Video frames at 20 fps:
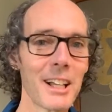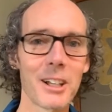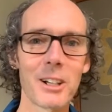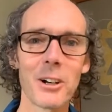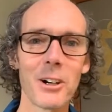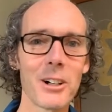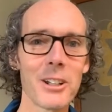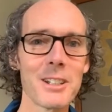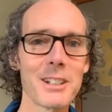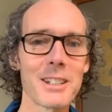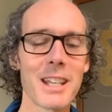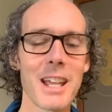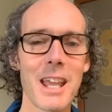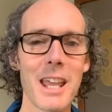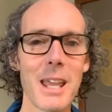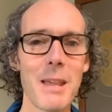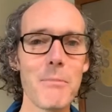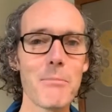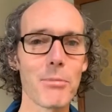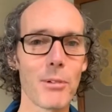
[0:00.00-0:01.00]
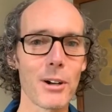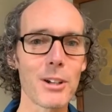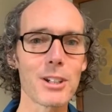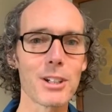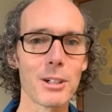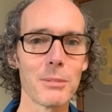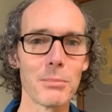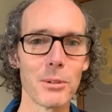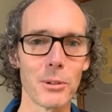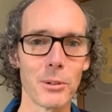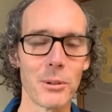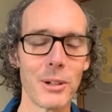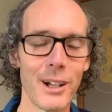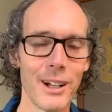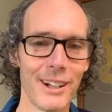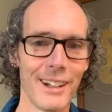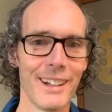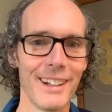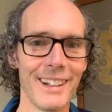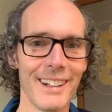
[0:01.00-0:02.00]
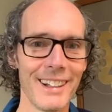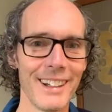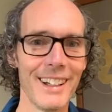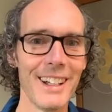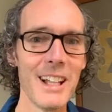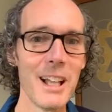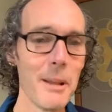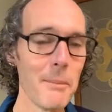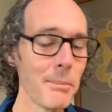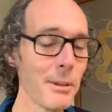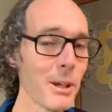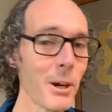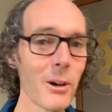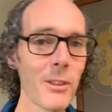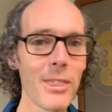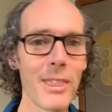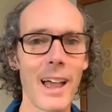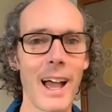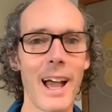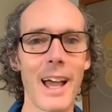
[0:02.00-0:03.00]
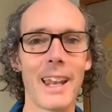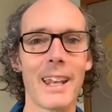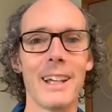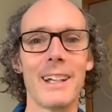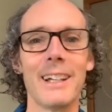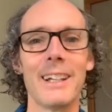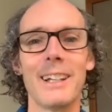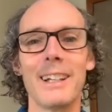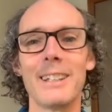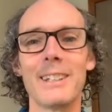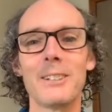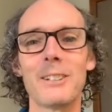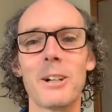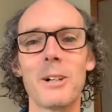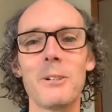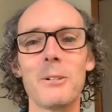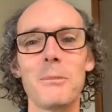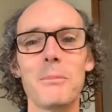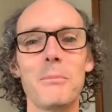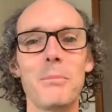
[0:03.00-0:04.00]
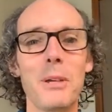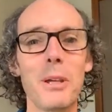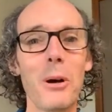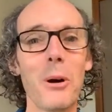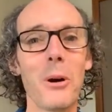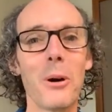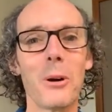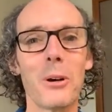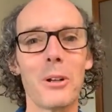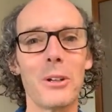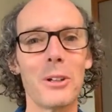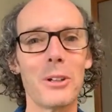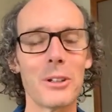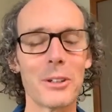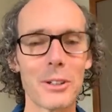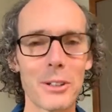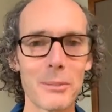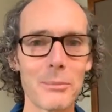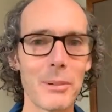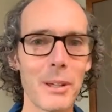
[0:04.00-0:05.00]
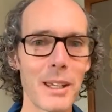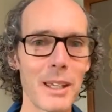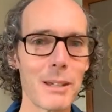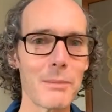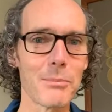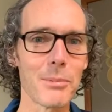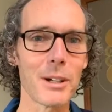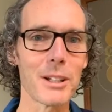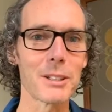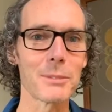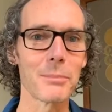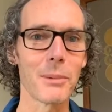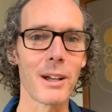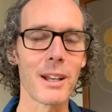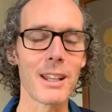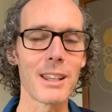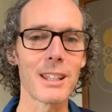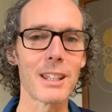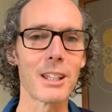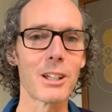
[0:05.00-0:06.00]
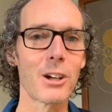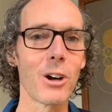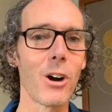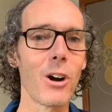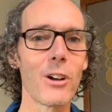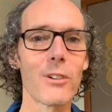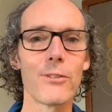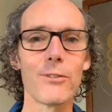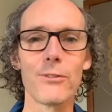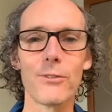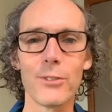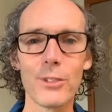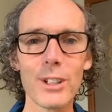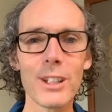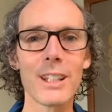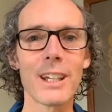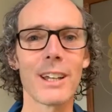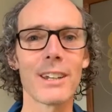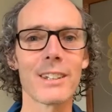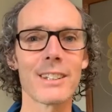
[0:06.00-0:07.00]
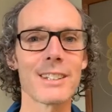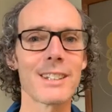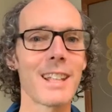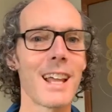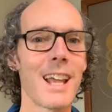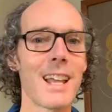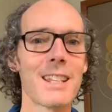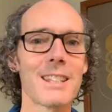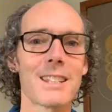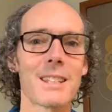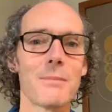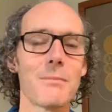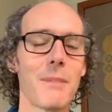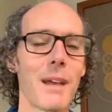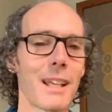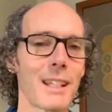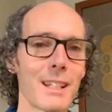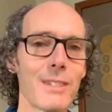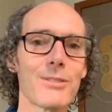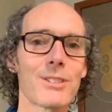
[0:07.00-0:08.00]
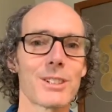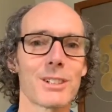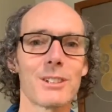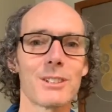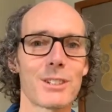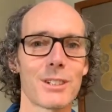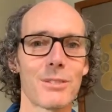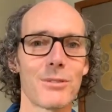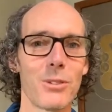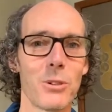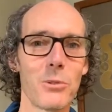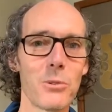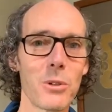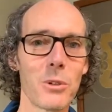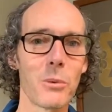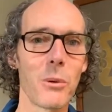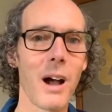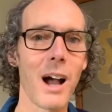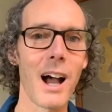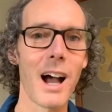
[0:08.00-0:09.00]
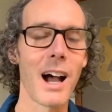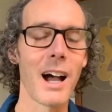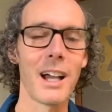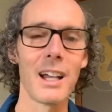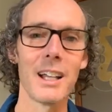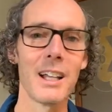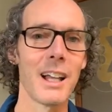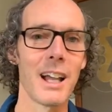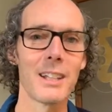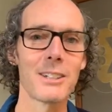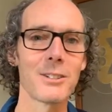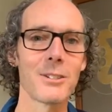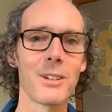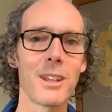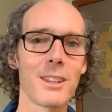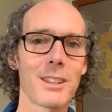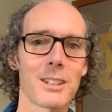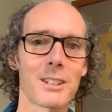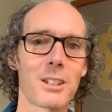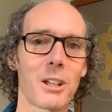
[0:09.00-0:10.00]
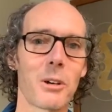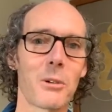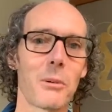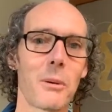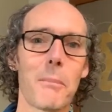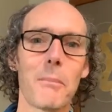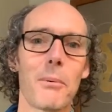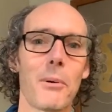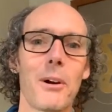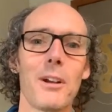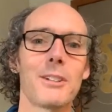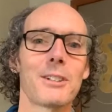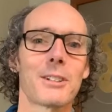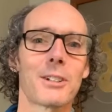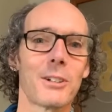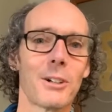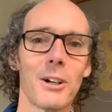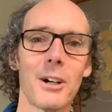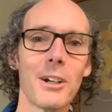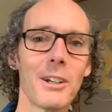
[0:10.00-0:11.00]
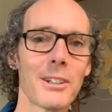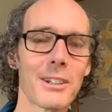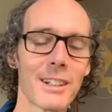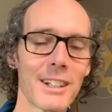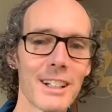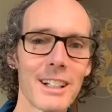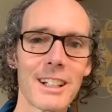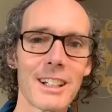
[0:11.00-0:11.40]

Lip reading: God is impressionable. Beyond that, you know, beyond being impressed by anything, God fully understands the magnificence of who you are. And so nothing's going to impress God.